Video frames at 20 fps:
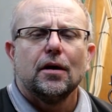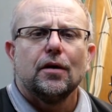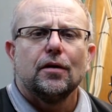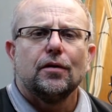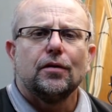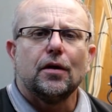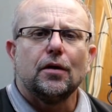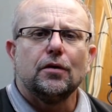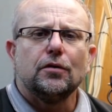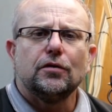
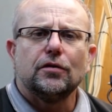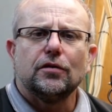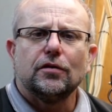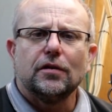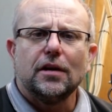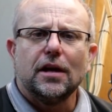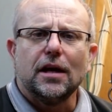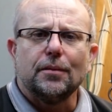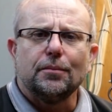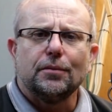those
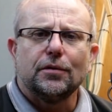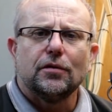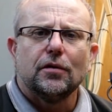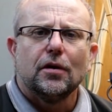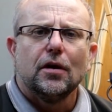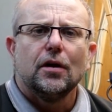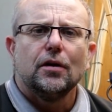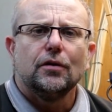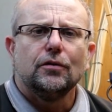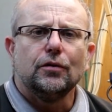steps
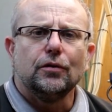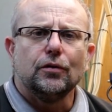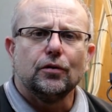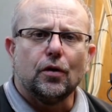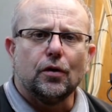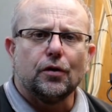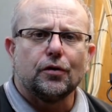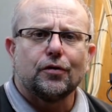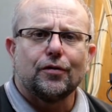do not